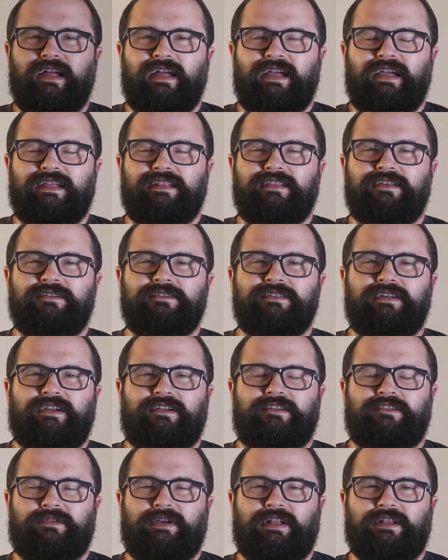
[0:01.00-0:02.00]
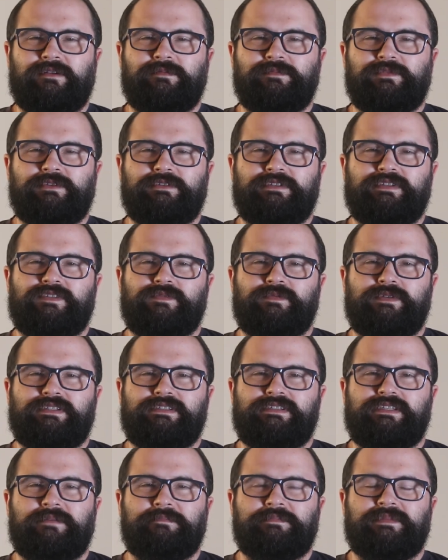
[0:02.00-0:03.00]
Hello there and welcome to this
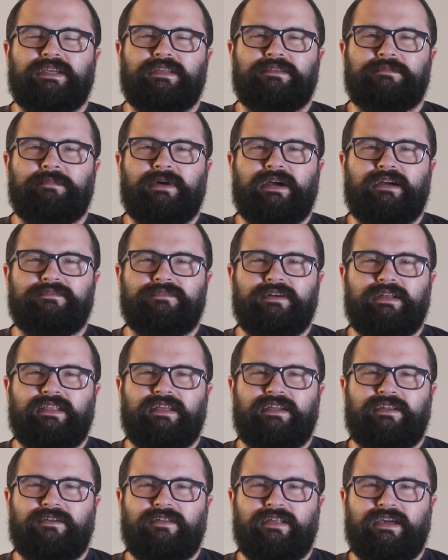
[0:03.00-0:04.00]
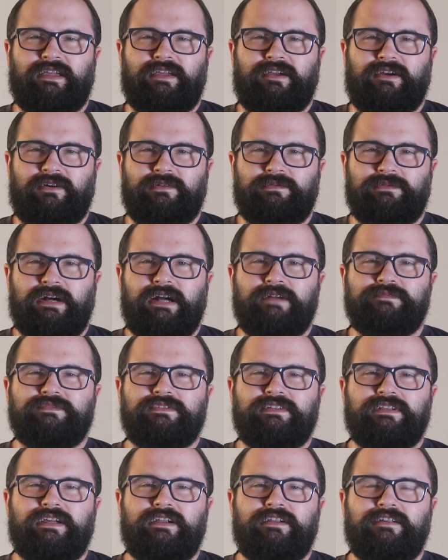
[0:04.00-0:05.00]
week's update by Valet.io. I'm
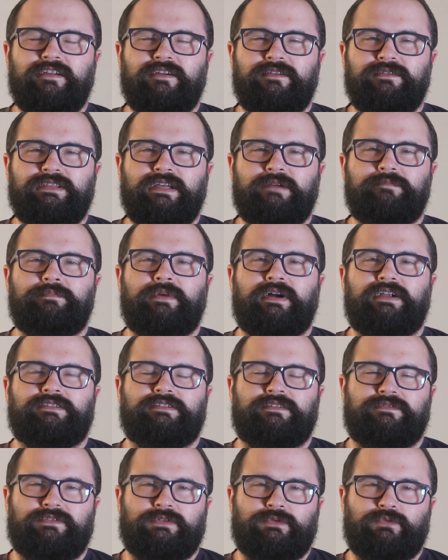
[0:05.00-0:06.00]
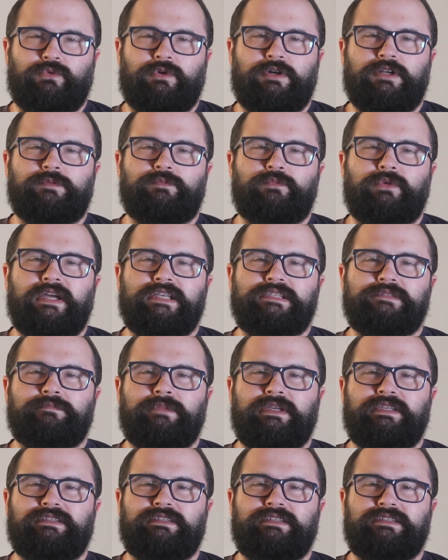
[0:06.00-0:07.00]
Valerio and I'm part of the WordPress
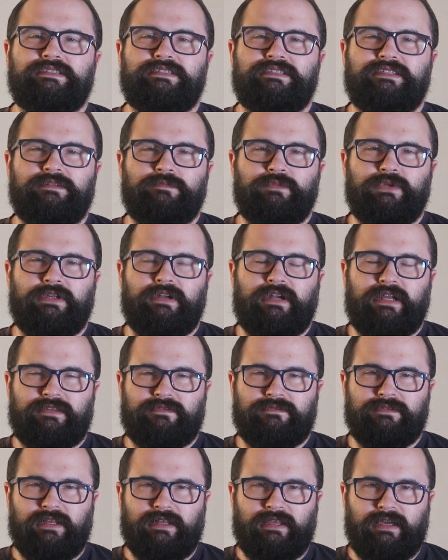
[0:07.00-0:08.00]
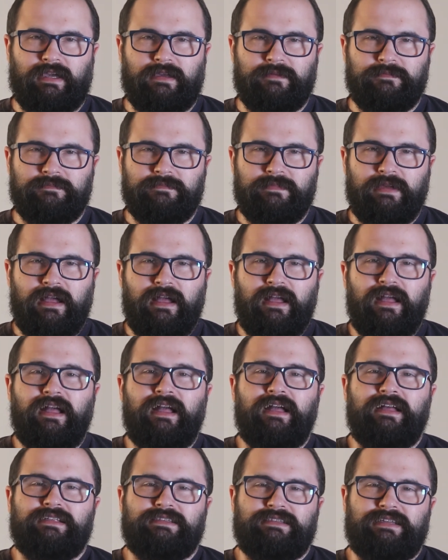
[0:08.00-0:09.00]
maintenance team here at Valet.
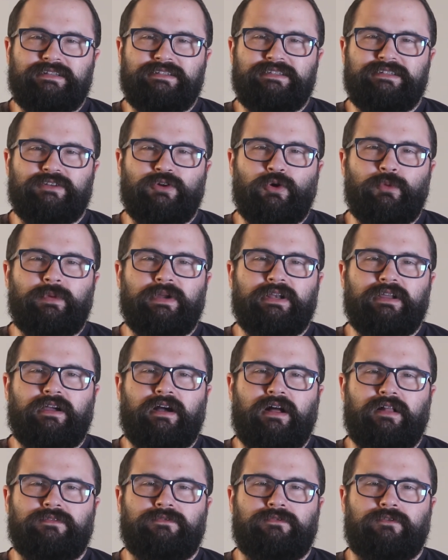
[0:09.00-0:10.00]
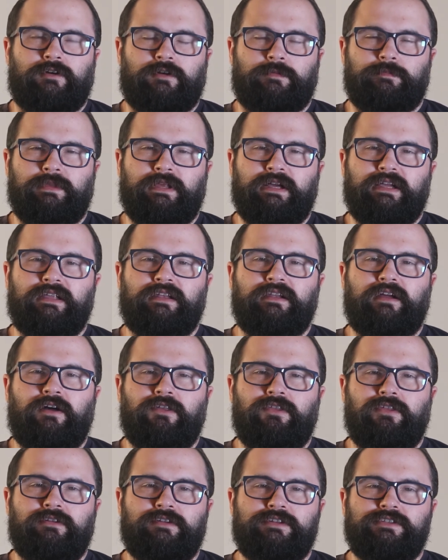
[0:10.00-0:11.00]
There's an open call for plugin
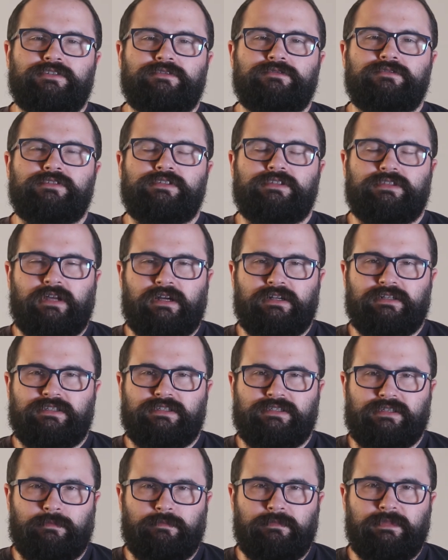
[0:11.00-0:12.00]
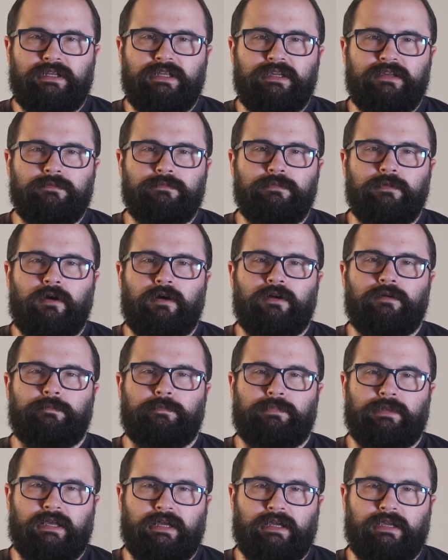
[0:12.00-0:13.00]
authors to start submitting
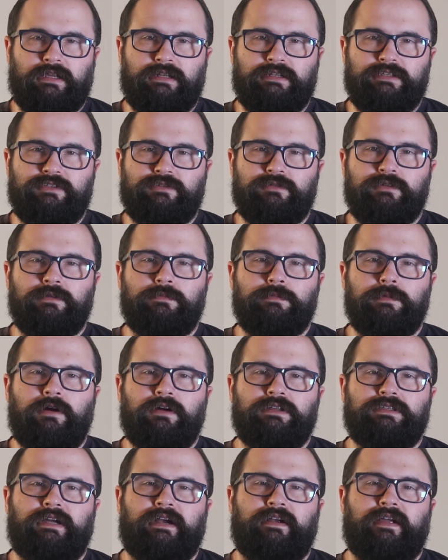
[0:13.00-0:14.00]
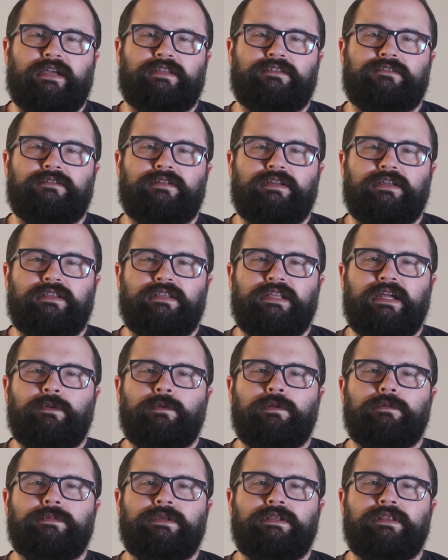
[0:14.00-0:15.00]
block plugins to the block directory that
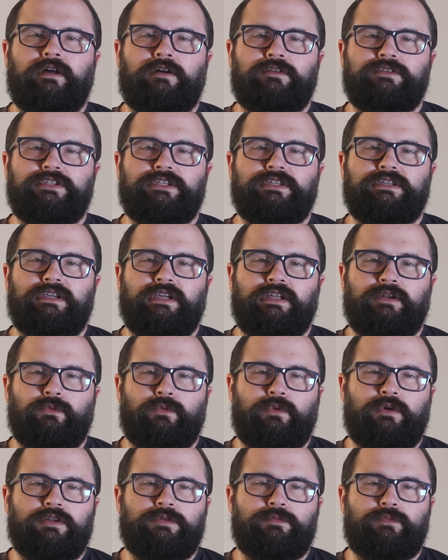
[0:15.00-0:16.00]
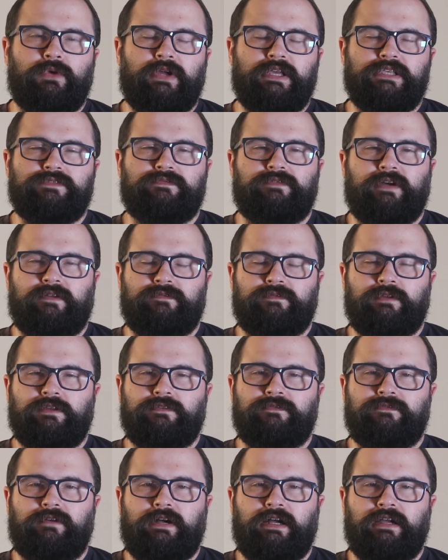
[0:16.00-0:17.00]
will be launching in WordPress
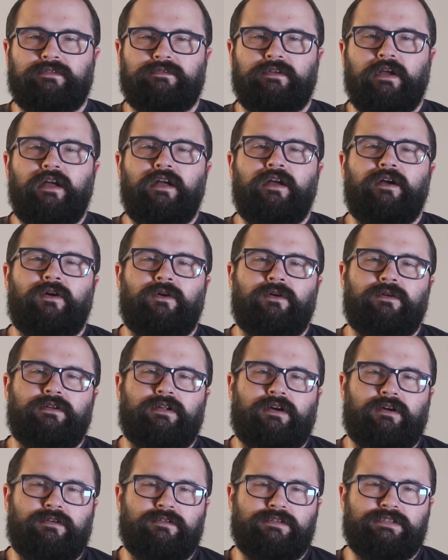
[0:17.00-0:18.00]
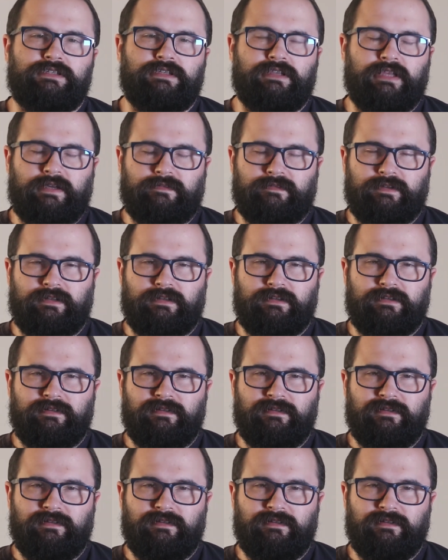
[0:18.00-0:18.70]
5.5 on August 11.